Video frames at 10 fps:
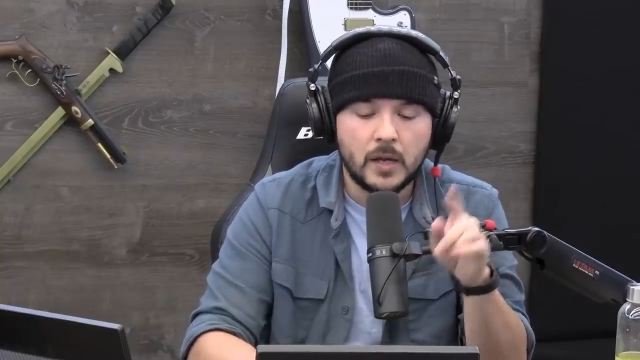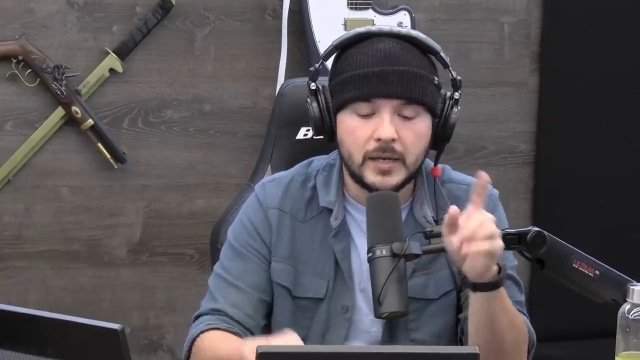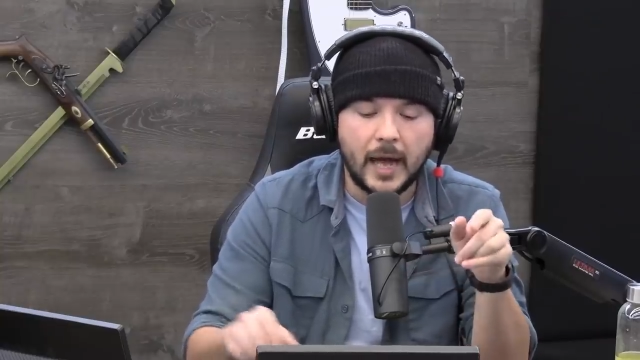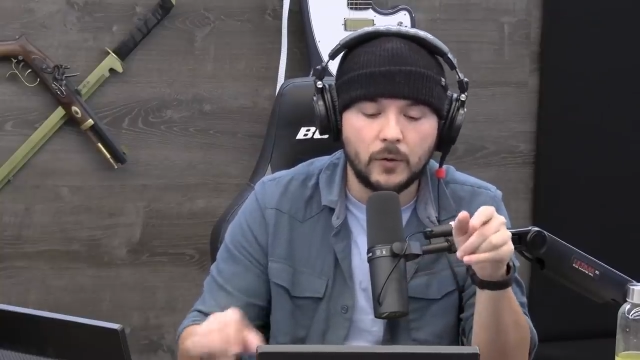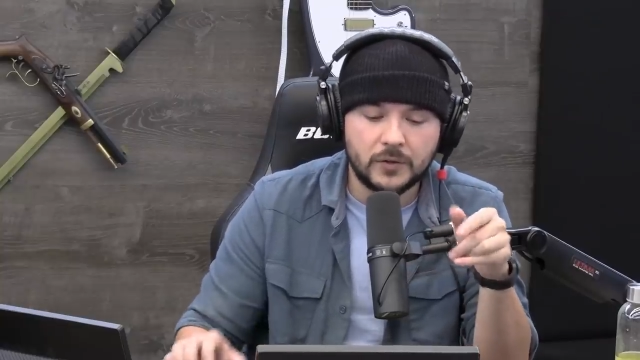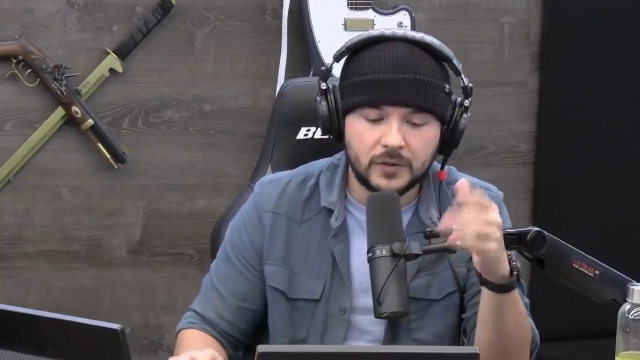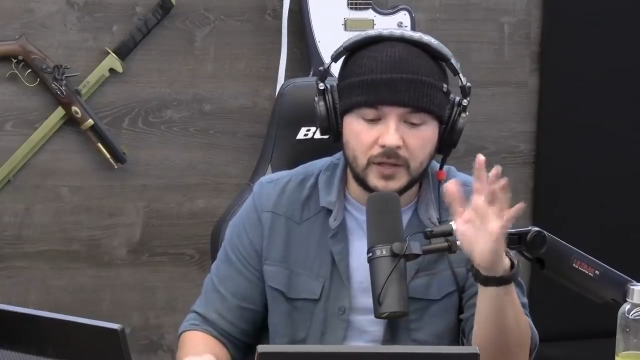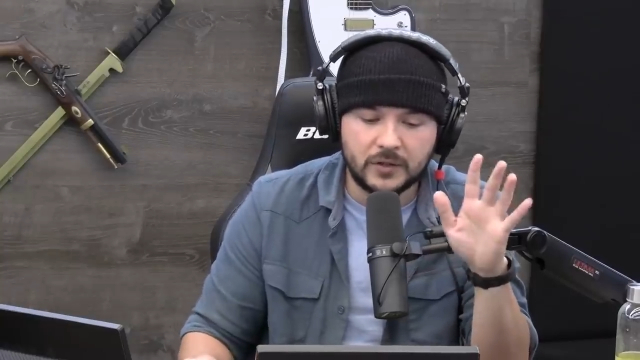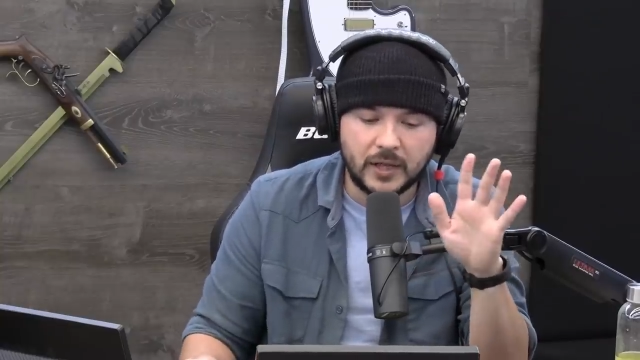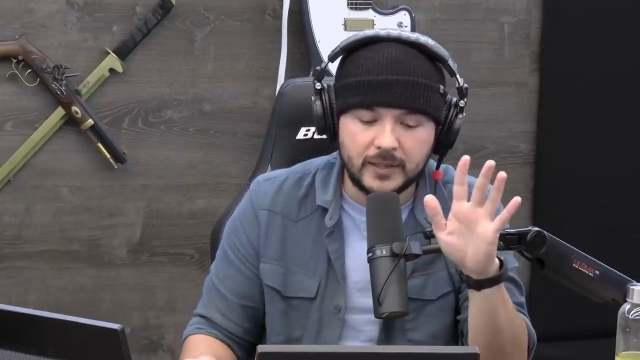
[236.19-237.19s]
Now,
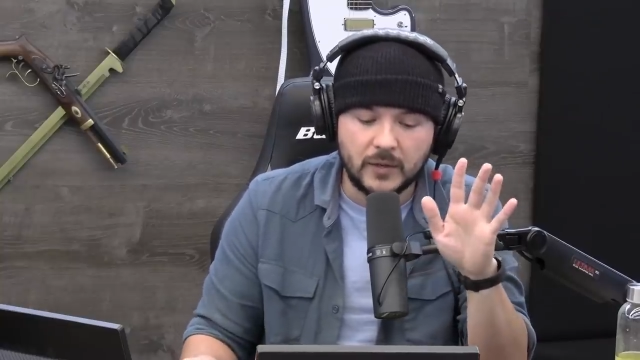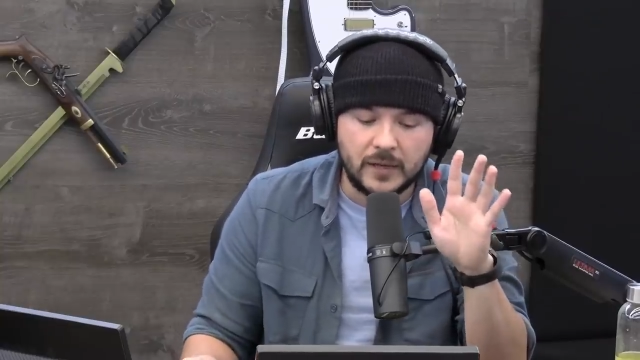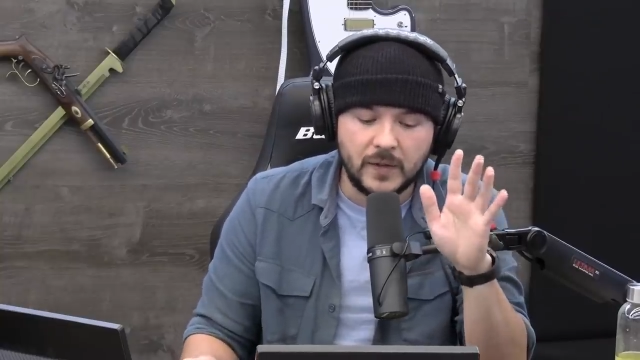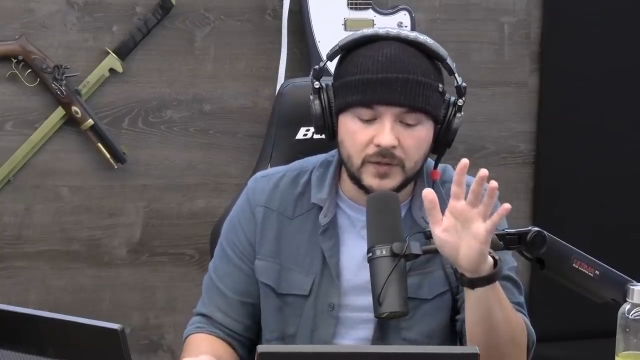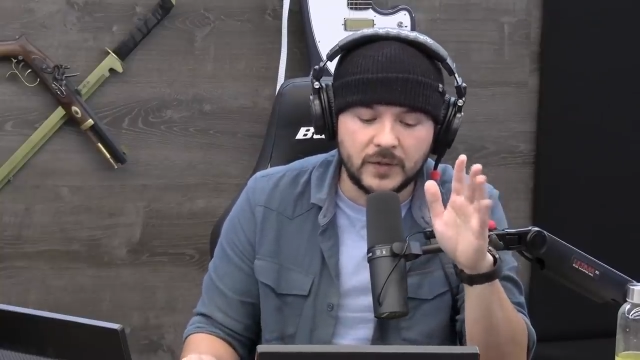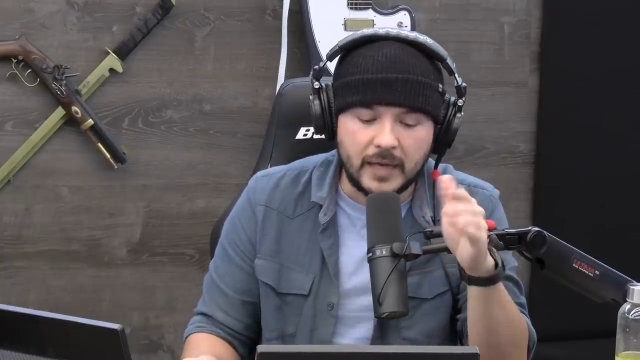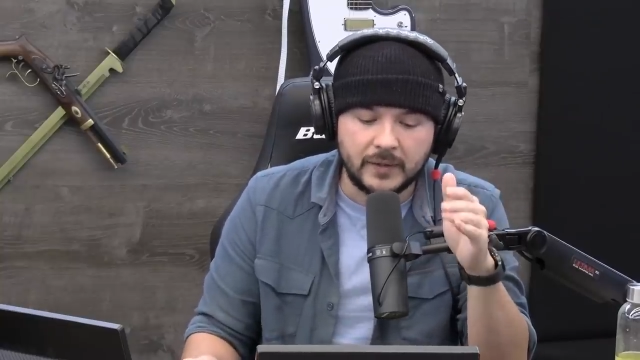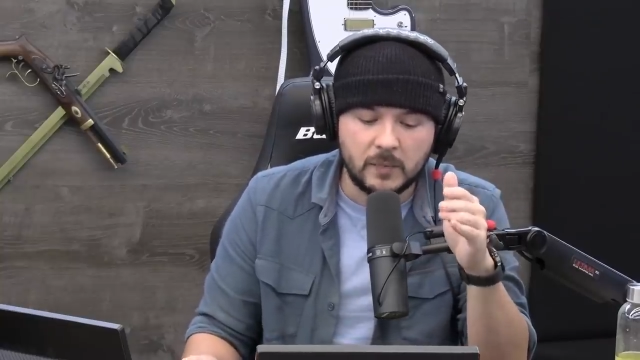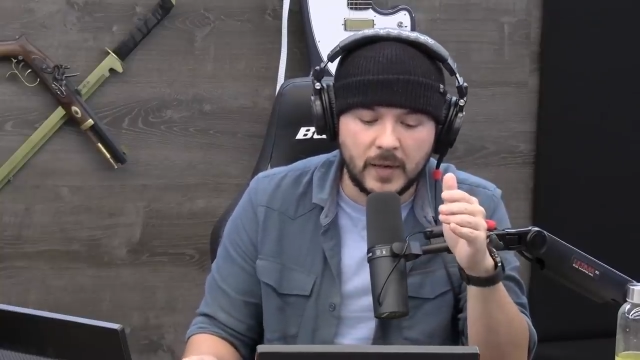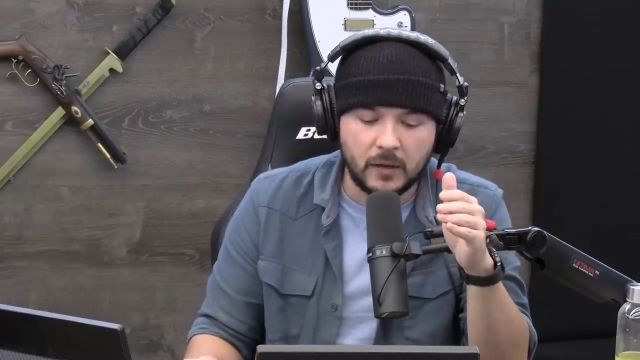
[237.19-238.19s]
check this out. In this Daily Mail